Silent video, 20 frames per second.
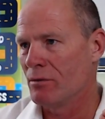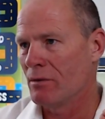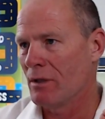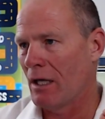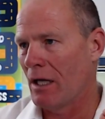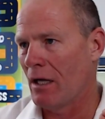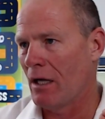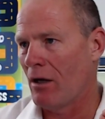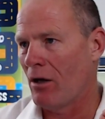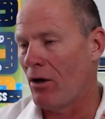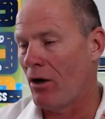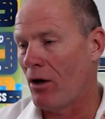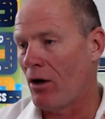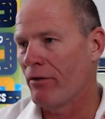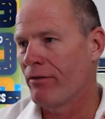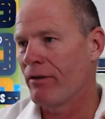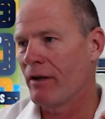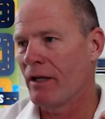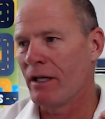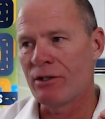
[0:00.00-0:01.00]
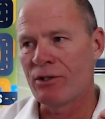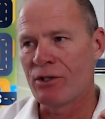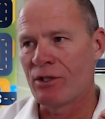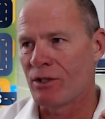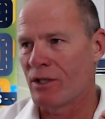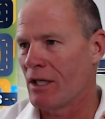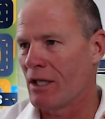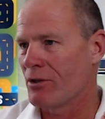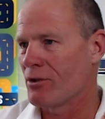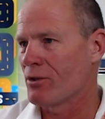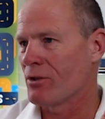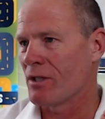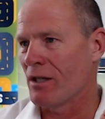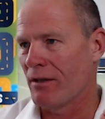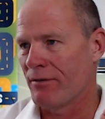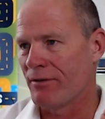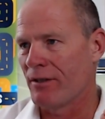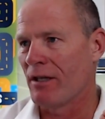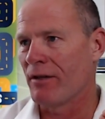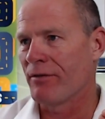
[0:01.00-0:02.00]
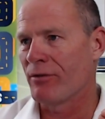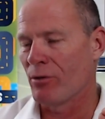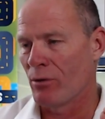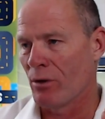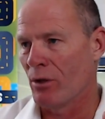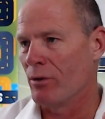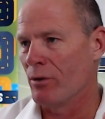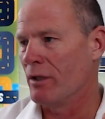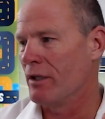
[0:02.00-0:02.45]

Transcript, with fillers: Haul phase, just get yourself off the road.